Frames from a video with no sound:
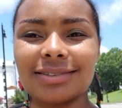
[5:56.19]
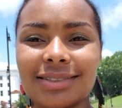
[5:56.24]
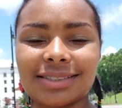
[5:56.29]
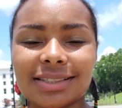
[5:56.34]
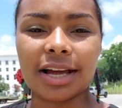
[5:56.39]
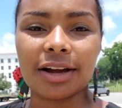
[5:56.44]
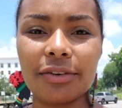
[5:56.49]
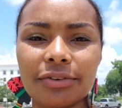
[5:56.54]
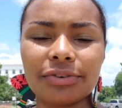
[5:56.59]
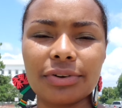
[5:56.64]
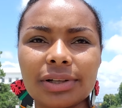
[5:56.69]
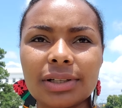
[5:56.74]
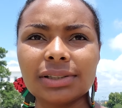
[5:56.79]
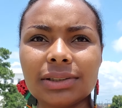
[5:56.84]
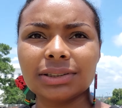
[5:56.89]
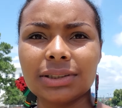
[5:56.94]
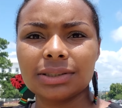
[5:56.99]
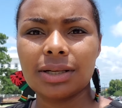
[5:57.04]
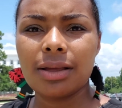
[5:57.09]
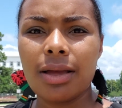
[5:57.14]
and stuff.
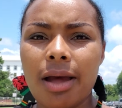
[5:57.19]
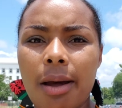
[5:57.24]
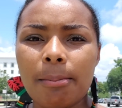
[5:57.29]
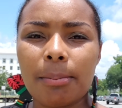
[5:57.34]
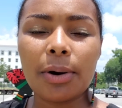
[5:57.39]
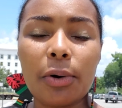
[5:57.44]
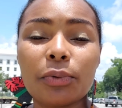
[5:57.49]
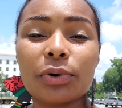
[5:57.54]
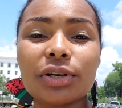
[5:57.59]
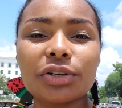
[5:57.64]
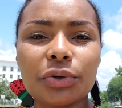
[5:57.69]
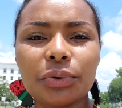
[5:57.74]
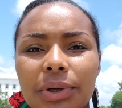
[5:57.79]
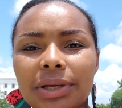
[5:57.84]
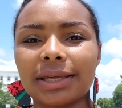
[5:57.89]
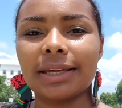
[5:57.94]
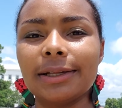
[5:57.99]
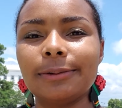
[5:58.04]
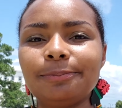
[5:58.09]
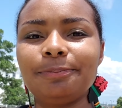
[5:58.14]
But we're
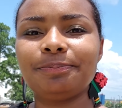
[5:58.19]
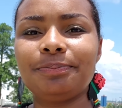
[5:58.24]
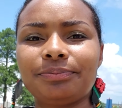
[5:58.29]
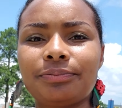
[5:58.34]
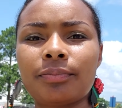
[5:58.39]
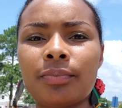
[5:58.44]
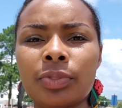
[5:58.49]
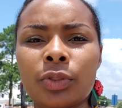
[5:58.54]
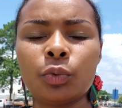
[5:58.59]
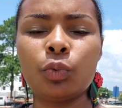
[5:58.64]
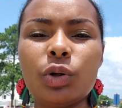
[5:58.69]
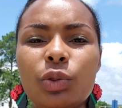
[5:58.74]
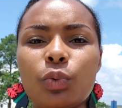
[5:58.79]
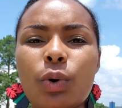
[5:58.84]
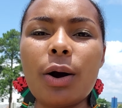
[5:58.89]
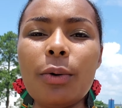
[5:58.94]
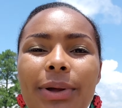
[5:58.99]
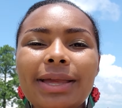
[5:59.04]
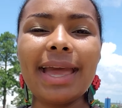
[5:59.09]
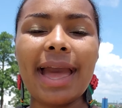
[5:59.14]
doing it with
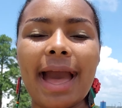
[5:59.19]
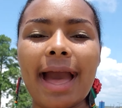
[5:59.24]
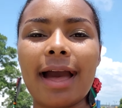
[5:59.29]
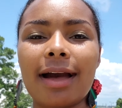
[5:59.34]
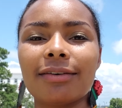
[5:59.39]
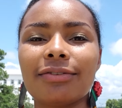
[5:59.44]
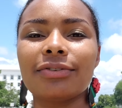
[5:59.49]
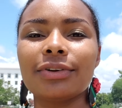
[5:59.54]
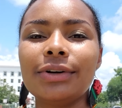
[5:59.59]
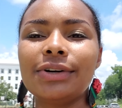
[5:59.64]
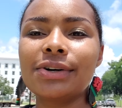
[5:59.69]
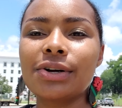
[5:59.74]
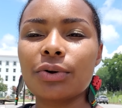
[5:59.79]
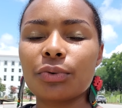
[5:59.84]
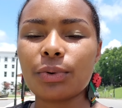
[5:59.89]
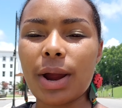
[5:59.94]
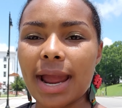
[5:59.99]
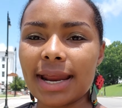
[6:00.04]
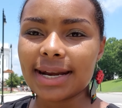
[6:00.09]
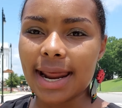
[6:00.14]
what we have
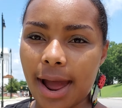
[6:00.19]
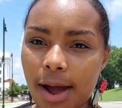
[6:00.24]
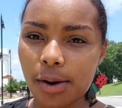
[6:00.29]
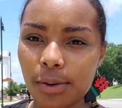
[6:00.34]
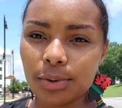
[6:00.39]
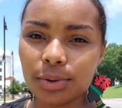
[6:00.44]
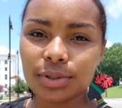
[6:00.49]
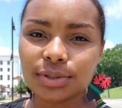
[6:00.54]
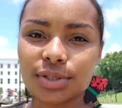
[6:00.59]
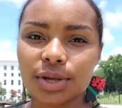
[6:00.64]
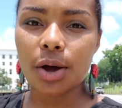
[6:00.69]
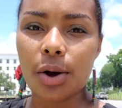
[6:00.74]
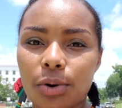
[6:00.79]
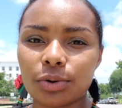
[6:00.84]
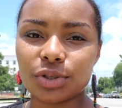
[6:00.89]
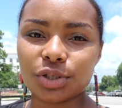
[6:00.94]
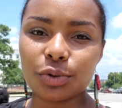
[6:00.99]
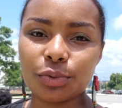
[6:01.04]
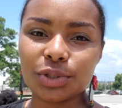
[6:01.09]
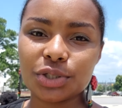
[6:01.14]
right now.
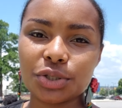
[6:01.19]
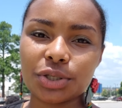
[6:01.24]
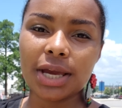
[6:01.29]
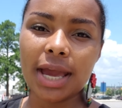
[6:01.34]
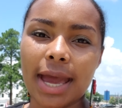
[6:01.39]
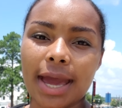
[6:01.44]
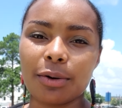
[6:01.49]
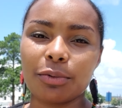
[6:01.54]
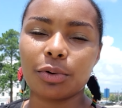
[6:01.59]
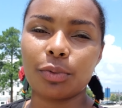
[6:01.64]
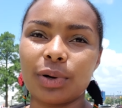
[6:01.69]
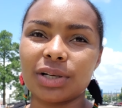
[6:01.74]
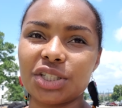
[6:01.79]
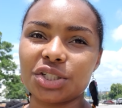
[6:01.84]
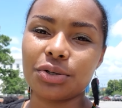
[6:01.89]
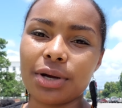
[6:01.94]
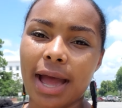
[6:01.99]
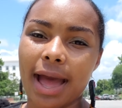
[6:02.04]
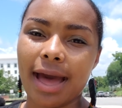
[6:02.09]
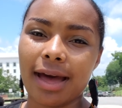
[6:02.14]
So do what you can with what
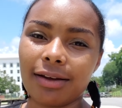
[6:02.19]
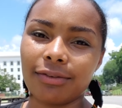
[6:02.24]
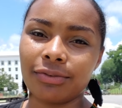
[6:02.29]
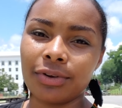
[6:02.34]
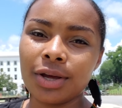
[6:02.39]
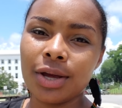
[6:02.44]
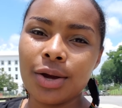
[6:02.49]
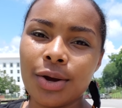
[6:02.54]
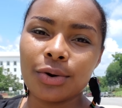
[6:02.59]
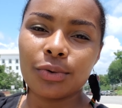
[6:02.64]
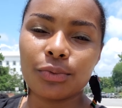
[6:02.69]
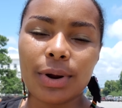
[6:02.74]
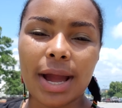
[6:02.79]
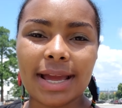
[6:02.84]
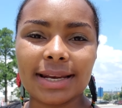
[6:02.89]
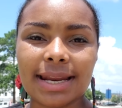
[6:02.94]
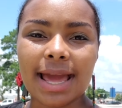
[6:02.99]
you have right